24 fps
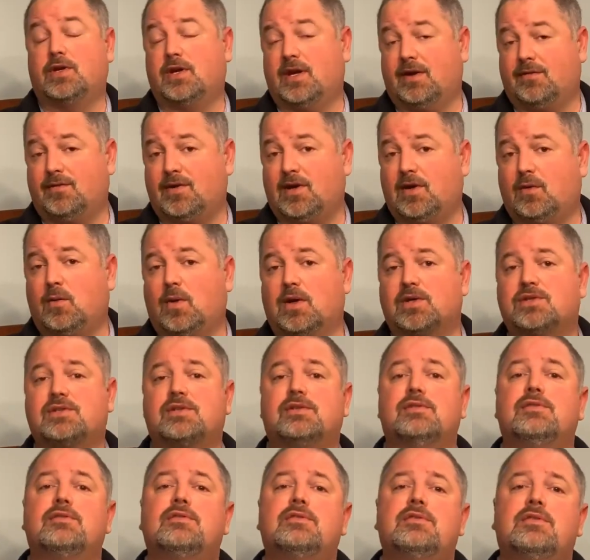you have any
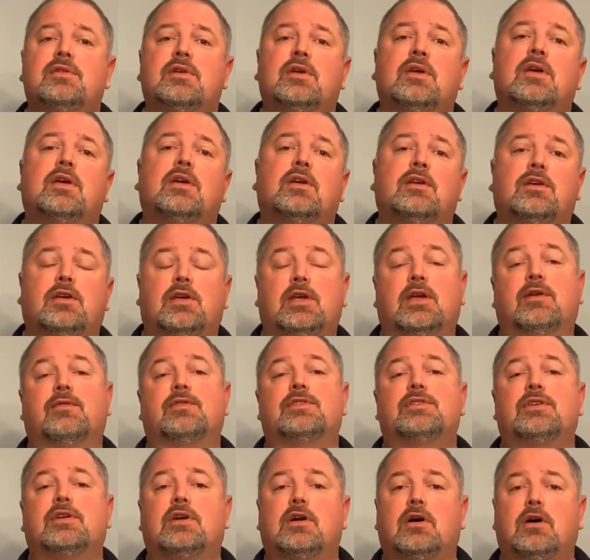questions, you can give
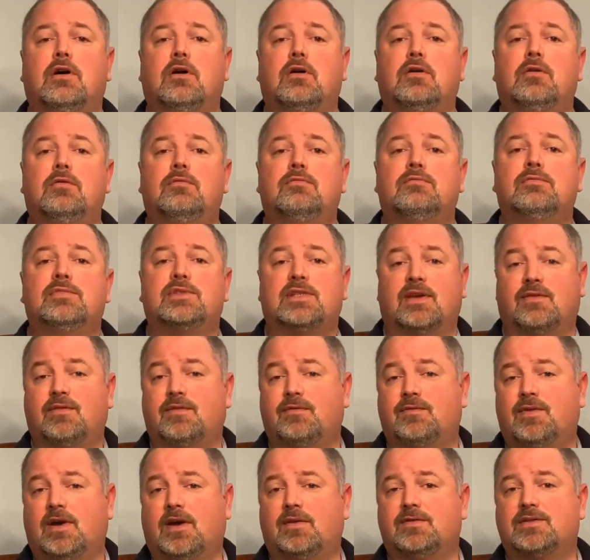us a call,
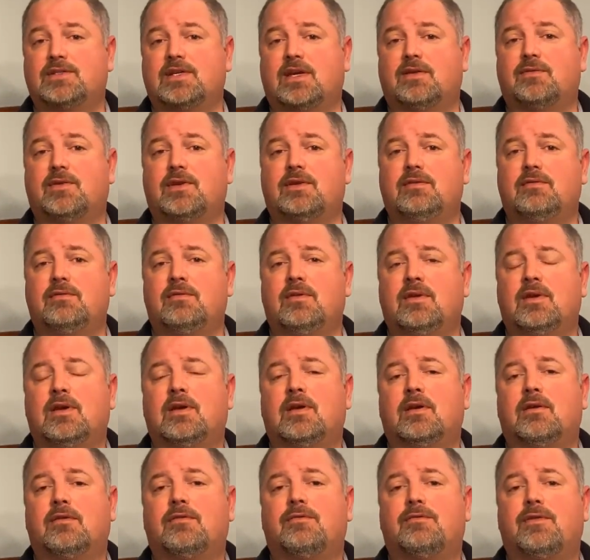
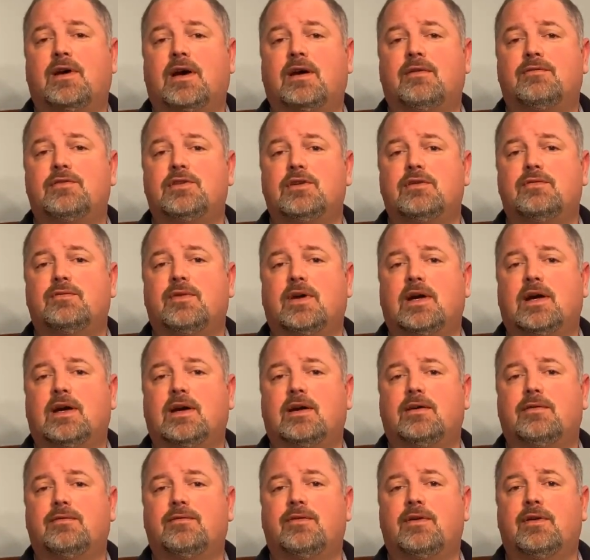
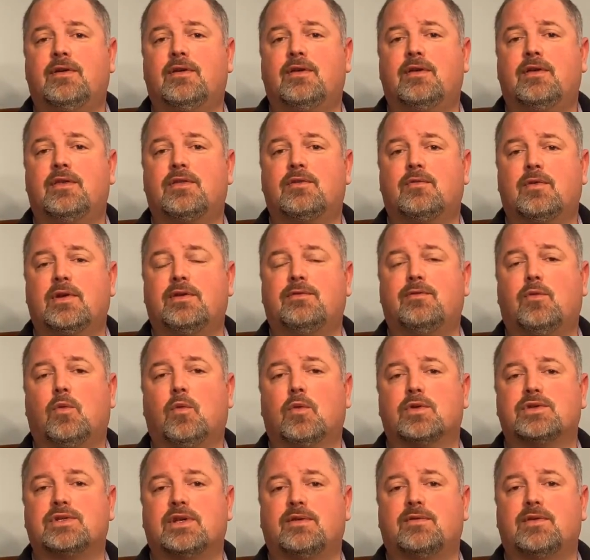
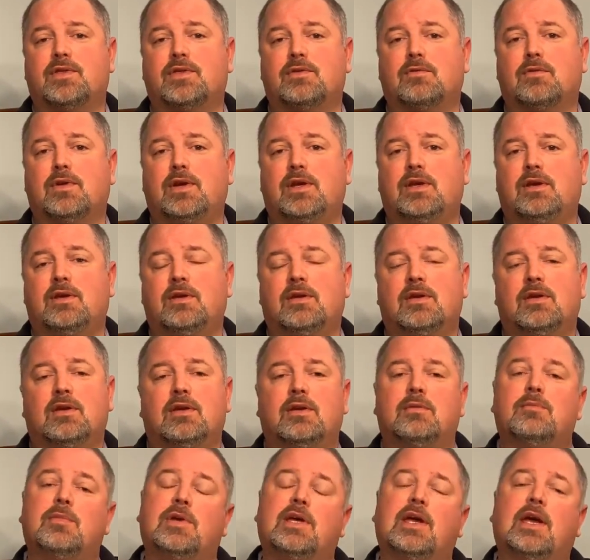757-525-3473.
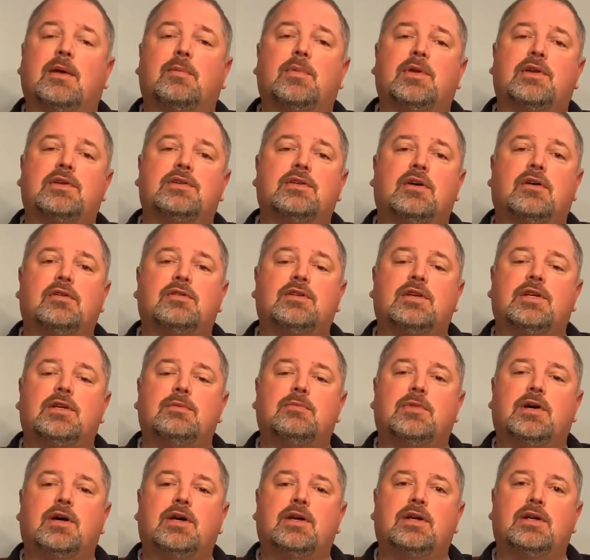Be happy to talk to
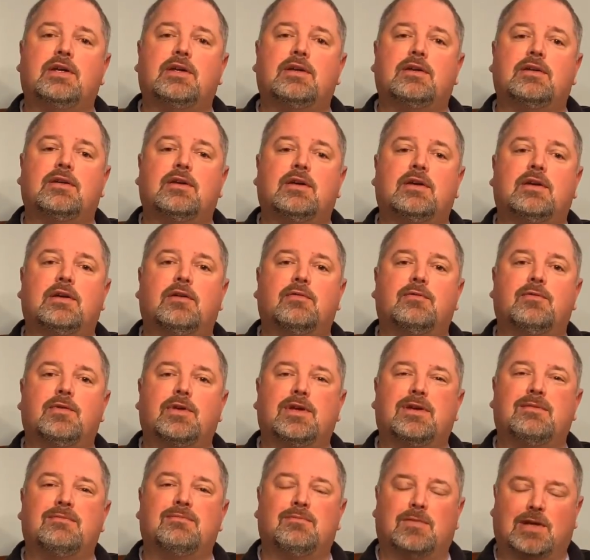anybody, and
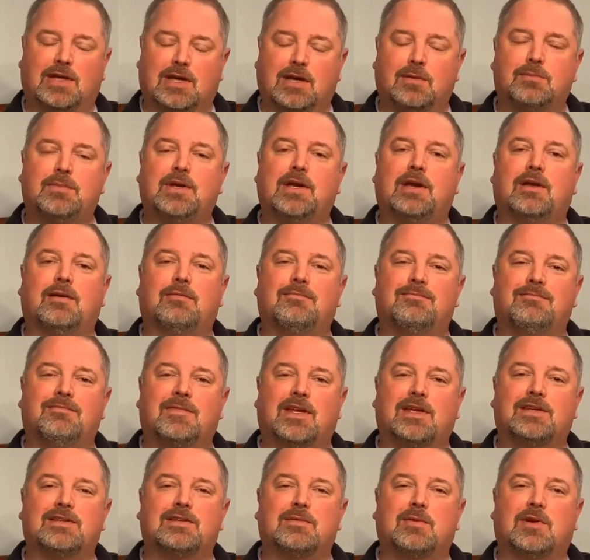hopefully we can help you out.
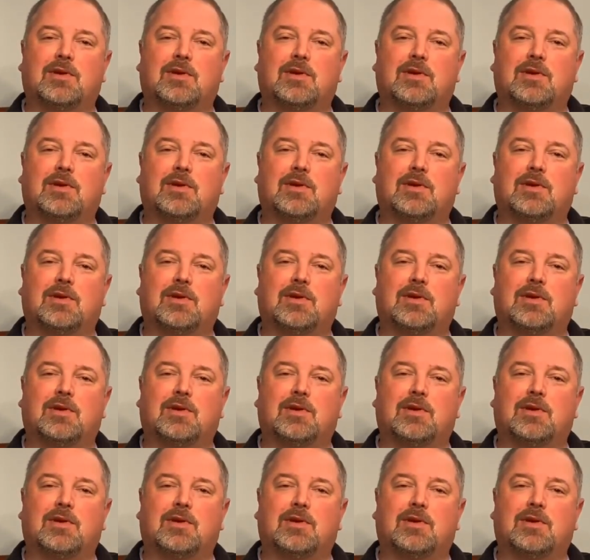Thanks so